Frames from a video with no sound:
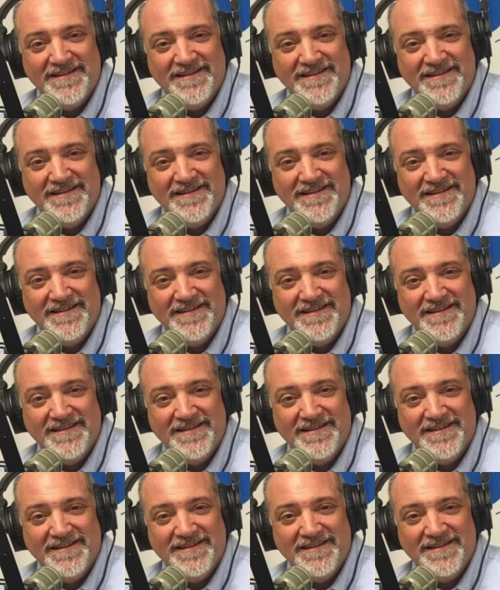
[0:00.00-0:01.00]

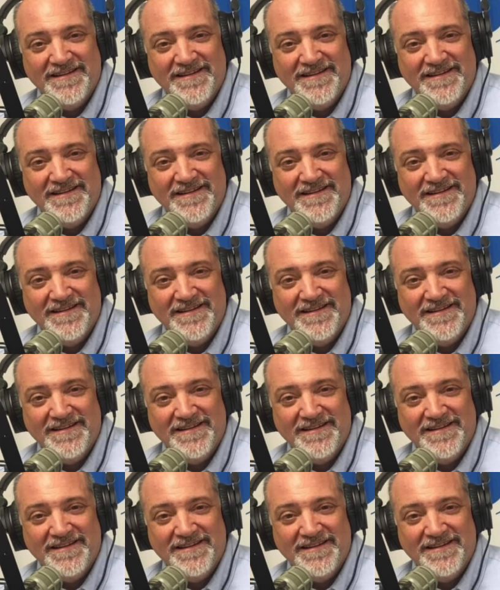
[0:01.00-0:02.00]

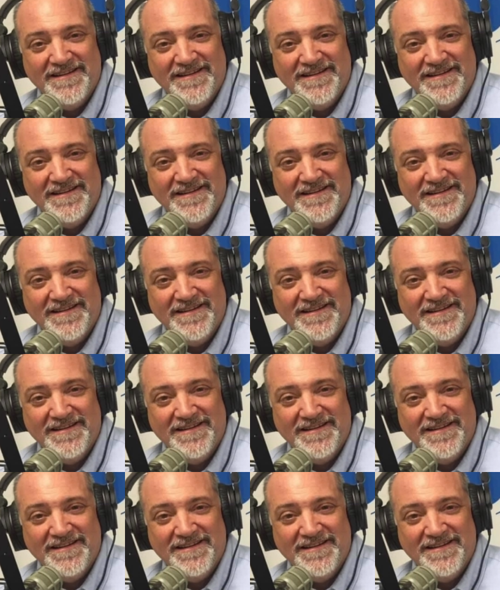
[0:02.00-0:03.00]

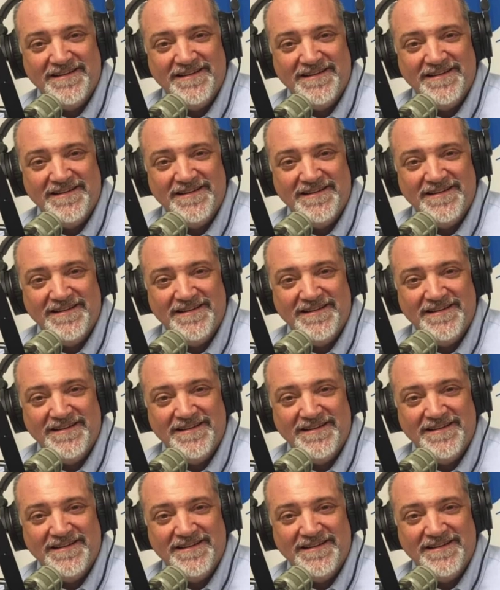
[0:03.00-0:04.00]

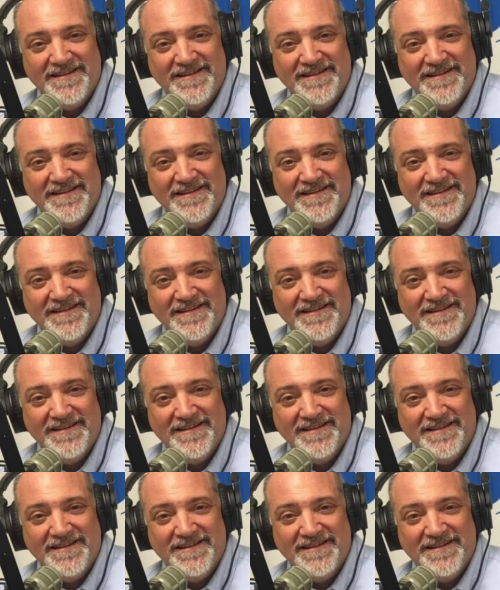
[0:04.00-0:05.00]

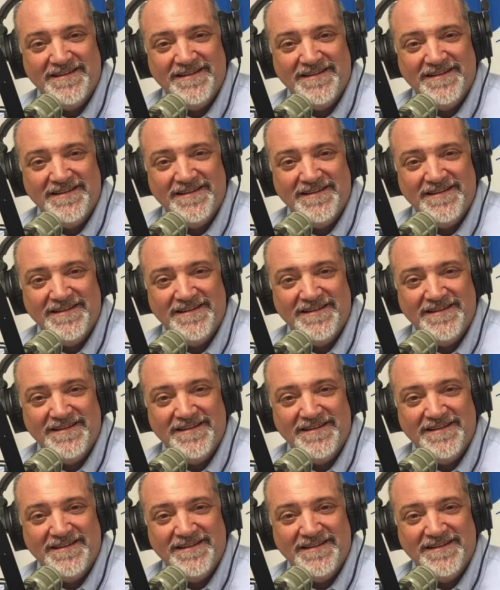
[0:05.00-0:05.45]
This is a still picture; no speech is visible.